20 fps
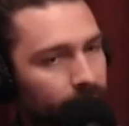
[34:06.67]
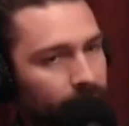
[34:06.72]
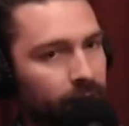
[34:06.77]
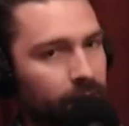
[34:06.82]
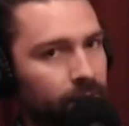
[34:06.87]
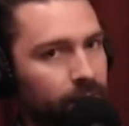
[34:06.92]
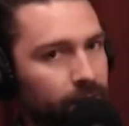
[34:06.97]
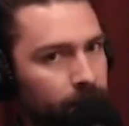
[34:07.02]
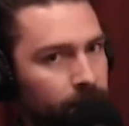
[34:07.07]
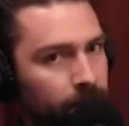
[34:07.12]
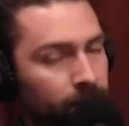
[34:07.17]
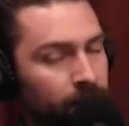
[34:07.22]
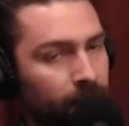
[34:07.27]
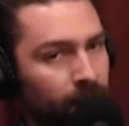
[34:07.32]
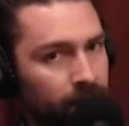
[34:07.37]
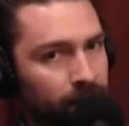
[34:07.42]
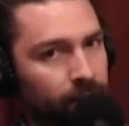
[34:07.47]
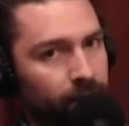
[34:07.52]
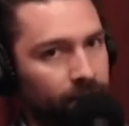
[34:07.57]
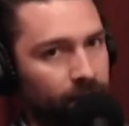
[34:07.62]
this
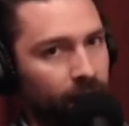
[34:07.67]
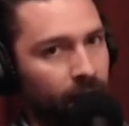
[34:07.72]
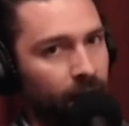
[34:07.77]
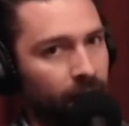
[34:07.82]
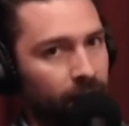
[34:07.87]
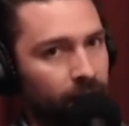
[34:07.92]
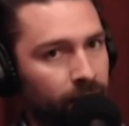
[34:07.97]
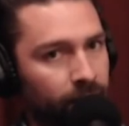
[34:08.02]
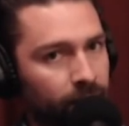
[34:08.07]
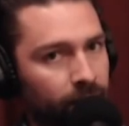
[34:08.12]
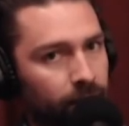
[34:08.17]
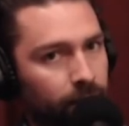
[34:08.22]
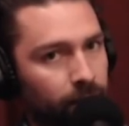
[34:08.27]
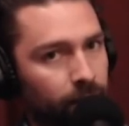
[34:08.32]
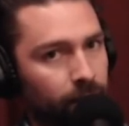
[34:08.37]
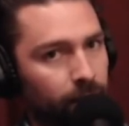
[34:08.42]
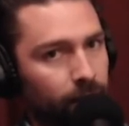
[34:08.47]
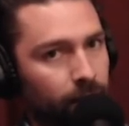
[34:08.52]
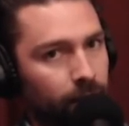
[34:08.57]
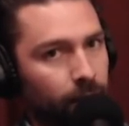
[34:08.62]
nine till five,
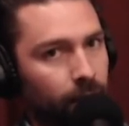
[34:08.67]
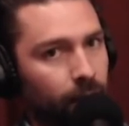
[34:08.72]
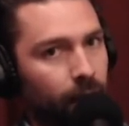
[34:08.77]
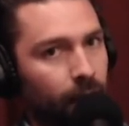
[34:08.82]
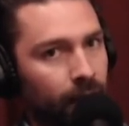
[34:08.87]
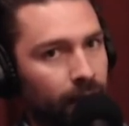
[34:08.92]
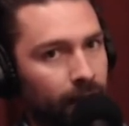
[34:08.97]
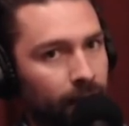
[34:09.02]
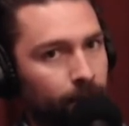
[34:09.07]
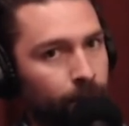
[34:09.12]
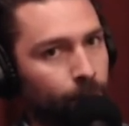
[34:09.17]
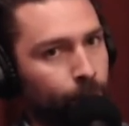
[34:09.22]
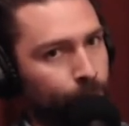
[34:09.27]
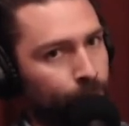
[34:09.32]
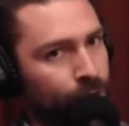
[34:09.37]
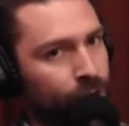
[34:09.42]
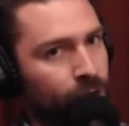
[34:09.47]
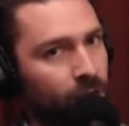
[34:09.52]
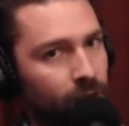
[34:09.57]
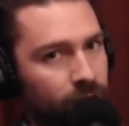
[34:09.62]
and I
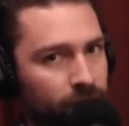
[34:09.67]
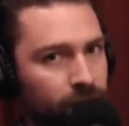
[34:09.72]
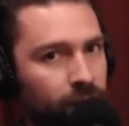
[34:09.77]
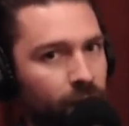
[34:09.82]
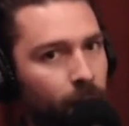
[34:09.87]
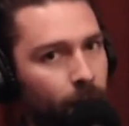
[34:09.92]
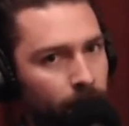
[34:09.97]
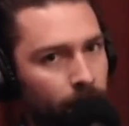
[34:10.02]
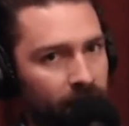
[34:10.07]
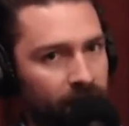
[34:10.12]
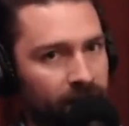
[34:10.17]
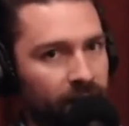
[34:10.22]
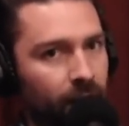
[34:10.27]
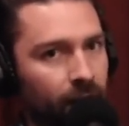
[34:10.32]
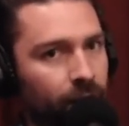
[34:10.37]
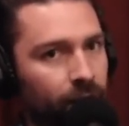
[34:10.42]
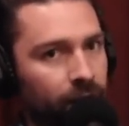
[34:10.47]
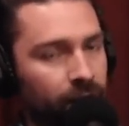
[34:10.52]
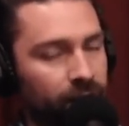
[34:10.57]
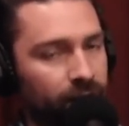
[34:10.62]
just jumped
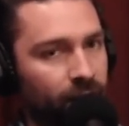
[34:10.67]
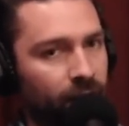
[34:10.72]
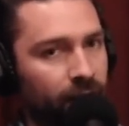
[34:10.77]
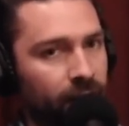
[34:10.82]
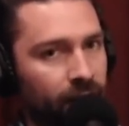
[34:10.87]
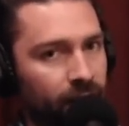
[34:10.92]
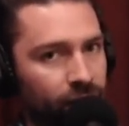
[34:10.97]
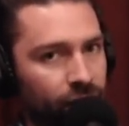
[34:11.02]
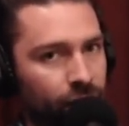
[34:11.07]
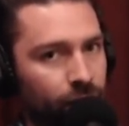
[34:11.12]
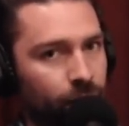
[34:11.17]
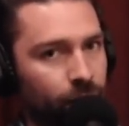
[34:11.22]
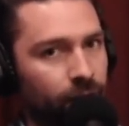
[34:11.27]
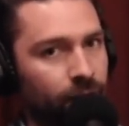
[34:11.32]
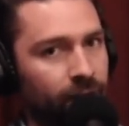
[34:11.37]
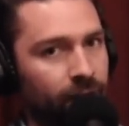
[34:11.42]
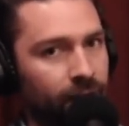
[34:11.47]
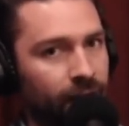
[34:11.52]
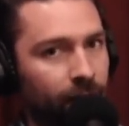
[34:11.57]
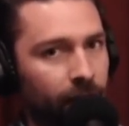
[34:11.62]
myself on this finance tree
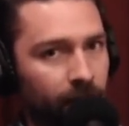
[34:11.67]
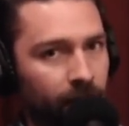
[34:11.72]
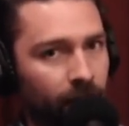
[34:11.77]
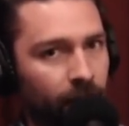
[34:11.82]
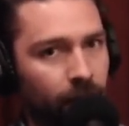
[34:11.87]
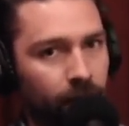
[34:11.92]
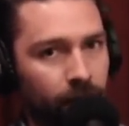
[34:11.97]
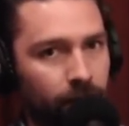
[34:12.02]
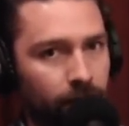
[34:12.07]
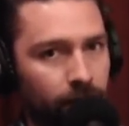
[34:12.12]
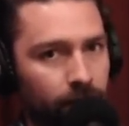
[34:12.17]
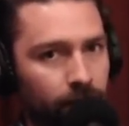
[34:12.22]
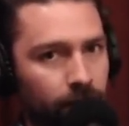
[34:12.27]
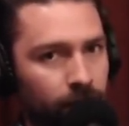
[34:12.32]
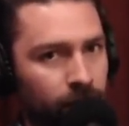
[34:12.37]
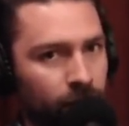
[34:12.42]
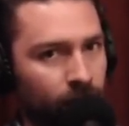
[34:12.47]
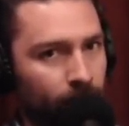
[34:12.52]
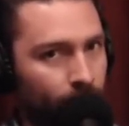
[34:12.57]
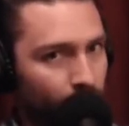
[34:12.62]
that now I can't
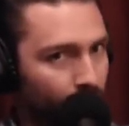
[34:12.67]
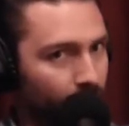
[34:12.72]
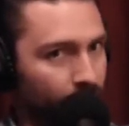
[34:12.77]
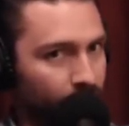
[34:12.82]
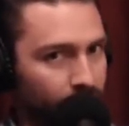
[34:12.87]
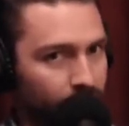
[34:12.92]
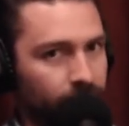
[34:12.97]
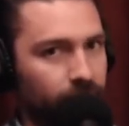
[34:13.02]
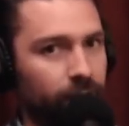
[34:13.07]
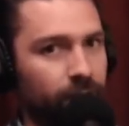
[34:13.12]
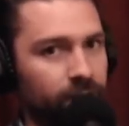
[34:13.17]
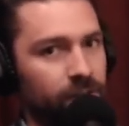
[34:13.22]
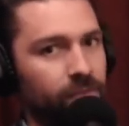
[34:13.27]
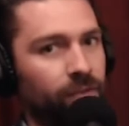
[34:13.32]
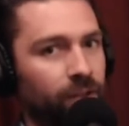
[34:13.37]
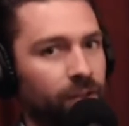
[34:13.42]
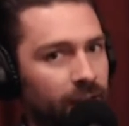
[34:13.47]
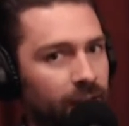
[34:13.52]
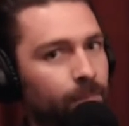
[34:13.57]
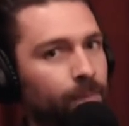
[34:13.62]
jump off because I've
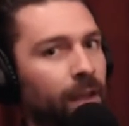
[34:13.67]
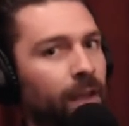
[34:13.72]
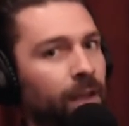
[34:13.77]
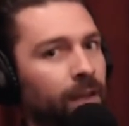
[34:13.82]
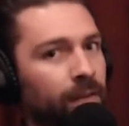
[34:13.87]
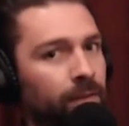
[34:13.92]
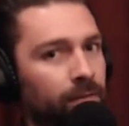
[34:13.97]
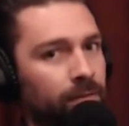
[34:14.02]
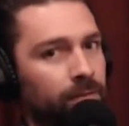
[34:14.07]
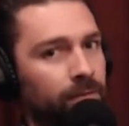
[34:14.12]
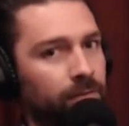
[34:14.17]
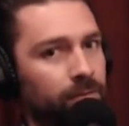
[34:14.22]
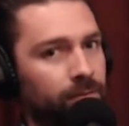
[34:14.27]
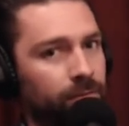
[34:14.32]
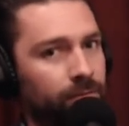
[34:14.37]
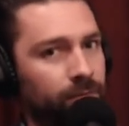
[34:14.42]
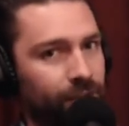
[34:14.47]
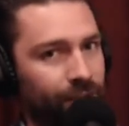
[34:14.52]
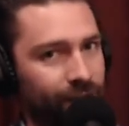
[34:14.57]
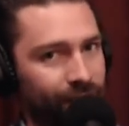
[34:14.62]
got to keep paying
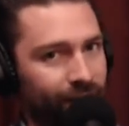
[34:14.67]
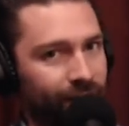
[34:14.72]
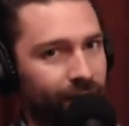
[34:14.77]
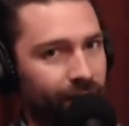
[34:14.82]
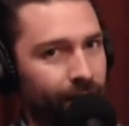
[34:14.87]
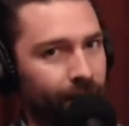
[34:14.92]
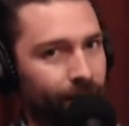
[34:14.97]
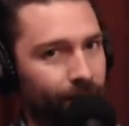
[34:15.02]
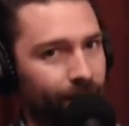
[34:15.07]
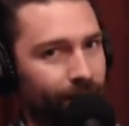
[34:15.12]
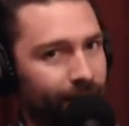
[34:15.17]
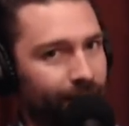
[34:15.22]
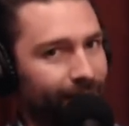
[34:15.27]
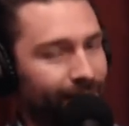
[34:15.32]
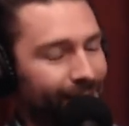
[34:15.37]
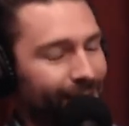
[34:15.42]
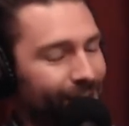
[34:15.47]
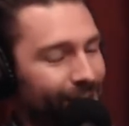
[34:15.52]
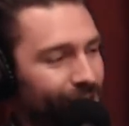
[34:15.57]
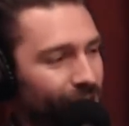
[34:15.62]
for this car.
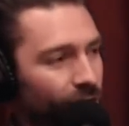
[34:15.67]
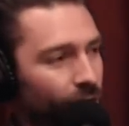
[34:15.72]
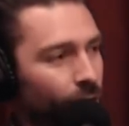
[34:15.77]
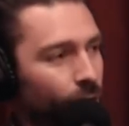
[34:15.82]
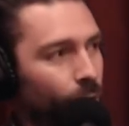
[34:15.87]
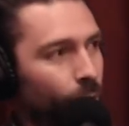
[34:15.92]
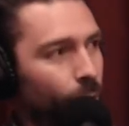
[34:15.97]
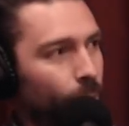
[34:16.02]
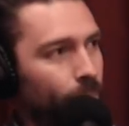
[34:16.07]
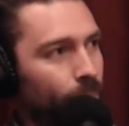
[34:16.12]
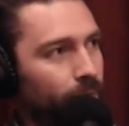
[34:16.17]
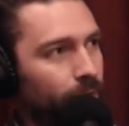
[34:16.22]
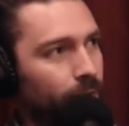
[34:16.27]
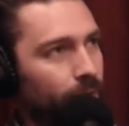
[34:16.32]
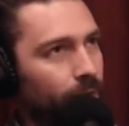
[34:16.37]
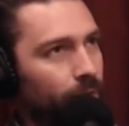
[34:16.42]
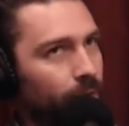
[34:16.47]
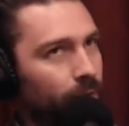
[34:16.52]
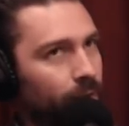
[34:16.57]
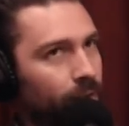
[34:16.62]
So
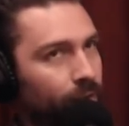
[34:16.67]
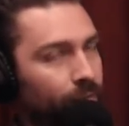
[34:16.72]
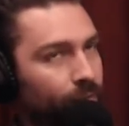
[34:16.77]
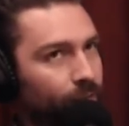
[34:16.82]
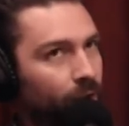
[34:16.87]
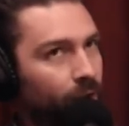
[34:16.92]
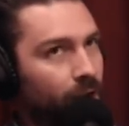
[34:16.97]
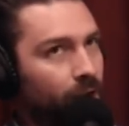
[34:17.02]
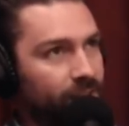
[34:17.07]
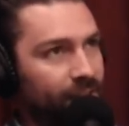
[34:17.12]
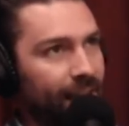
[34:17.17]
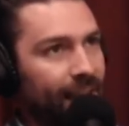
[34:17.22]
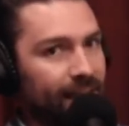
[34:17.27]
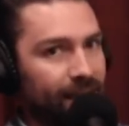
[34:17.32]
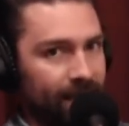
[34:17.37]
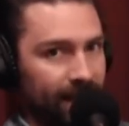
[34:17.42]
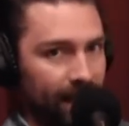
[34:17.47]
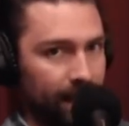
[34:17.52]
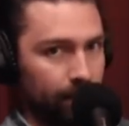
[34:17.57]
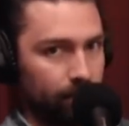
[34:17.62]
the first
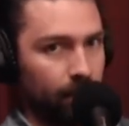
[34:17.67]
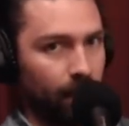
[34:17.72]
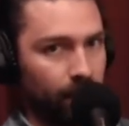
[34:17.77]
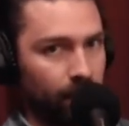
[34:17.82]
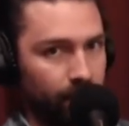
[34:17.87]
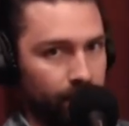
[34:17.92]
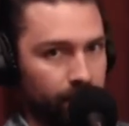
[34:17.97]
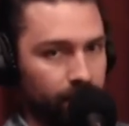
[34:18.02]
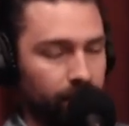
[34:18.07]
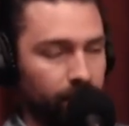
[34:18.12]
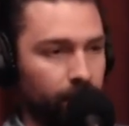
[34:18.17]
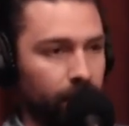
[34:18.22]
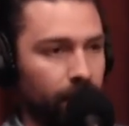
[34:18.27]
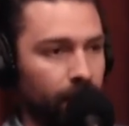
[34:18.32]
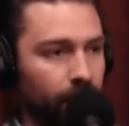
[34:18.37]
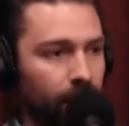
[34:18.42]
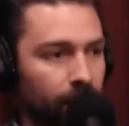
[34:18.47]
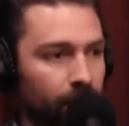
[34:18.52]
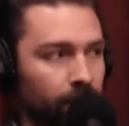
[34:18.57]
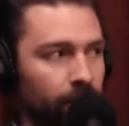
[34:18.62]
eighteen months of
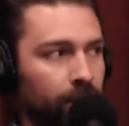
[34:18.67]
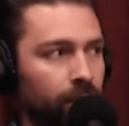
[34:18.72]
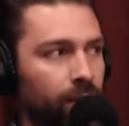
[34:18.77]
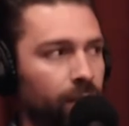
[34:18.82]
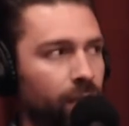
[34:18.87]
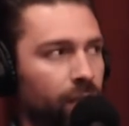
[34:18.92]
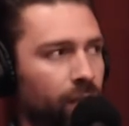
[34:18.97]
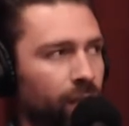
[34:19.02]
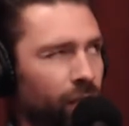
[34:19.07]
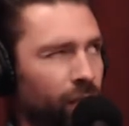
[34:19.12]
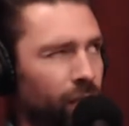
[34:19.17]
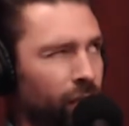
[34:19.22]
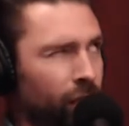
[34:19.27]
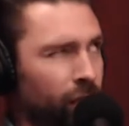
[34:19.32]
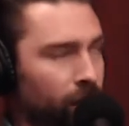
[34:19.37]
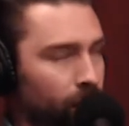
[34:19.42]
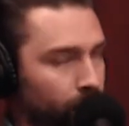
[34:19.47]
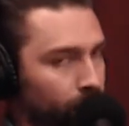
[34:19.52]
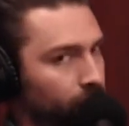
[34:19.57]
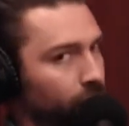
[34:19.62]
me on
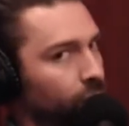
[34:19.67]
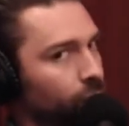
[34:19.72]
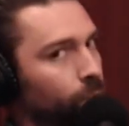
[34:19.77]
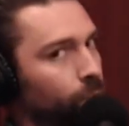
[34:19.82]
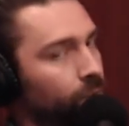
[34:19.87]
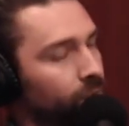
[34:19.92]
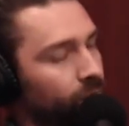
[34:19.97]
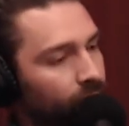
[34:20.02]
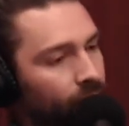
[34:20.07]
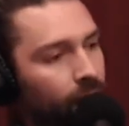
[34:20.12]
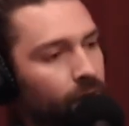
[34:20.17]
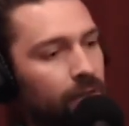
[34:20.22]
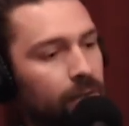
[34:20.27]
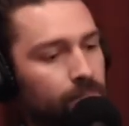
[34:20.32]
YouTube was very